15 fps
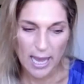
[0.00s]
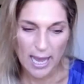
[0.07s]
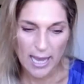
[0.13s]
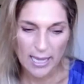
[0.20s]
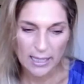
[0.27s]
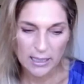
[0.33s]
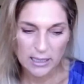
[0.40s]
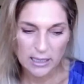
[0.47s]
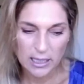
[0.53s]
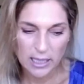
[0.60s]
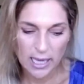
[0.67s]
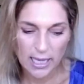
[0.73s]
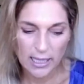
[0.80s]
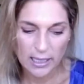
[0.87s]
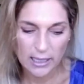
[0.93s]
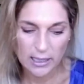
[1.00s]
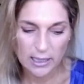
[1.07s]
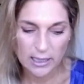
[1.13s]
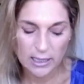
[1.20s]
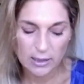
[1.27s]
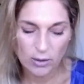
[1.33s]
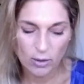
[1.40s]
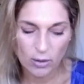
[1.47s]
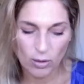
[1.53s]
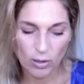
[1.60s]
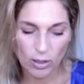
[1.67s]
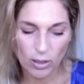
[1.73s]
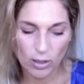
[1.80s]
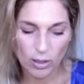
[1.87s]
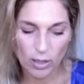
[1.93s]
and it's and it's
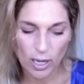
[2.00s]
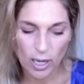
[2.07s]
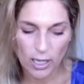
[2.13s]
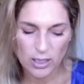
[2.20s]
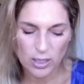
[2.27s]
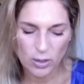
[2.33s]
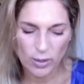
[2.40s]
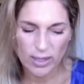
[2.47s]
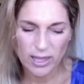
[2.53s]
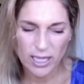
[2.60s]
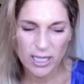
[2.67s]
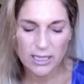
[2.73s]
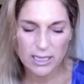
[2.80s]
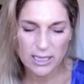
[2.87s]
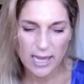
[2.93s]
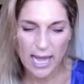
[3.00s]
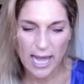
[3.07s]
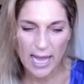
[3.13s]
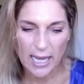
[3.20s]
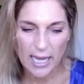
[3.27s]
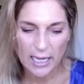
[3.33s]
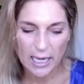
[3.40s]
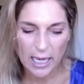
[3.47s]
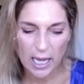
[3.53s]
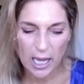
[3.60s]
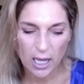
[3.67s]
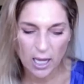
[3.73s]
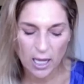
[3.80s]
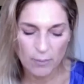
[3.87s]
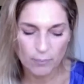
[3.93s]
uh, so i think it's that
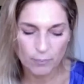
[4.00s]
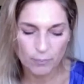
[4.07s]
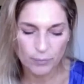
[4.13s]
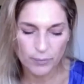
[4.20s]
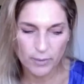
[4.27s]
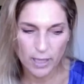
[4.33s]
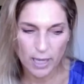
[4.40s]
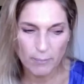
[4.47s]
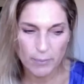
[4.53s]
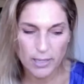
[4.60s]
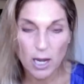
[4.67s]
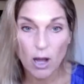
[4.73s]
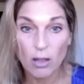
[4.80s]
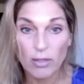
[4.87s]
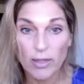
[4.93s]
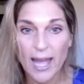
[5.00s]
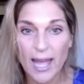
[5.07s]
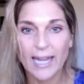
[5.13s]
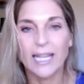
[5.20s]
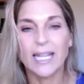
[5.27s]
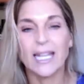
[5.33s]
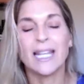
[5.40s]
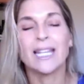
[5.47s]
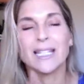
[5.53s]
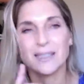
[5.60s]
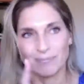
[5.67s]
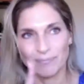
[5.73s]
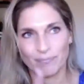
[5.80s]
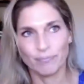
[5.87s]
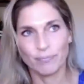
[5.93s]
um and beyond that
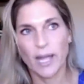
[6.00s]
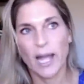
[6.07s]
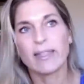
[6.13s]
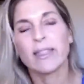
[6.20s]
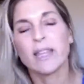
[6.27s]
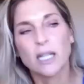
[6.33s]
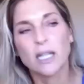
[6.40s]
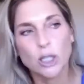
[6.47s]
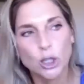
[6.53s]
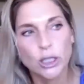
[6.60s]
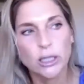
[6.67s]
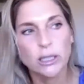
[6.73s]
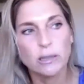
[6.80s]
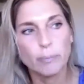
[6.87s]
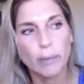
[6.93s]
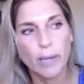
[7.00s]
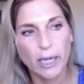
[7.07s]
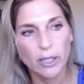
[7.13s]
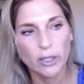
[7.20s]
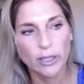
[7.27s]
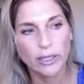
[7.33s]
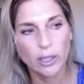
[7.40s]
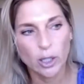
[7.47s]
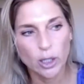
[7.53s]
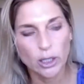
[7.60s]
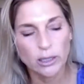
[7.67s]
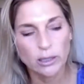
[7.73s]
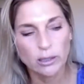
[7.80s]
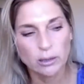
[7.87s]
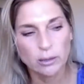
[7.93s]
i think a good parent a
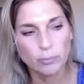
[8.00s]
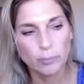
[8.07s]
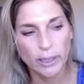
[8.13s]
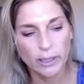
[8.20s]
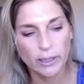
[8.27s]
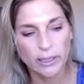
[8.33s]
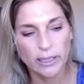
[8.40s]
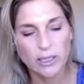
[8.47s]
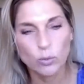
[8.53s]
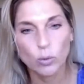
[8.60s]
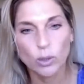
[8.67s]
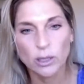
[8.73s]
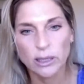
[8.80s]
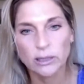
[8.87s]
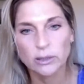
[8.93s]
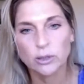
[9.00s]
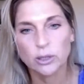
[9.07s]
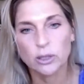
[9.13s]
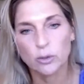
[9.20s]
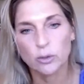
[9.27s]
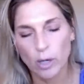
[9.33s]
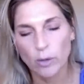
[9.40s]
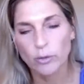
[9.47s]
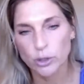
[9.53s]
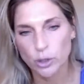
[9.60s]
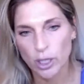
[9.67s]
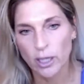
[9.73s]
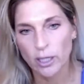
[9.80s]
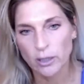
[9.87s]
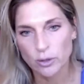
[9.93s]
good parent is willing to grow and
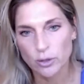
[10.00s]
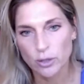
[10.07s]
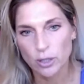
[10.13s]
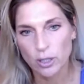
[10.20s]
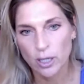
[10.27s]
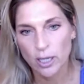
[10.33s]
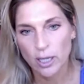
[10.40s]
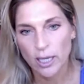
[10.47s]
change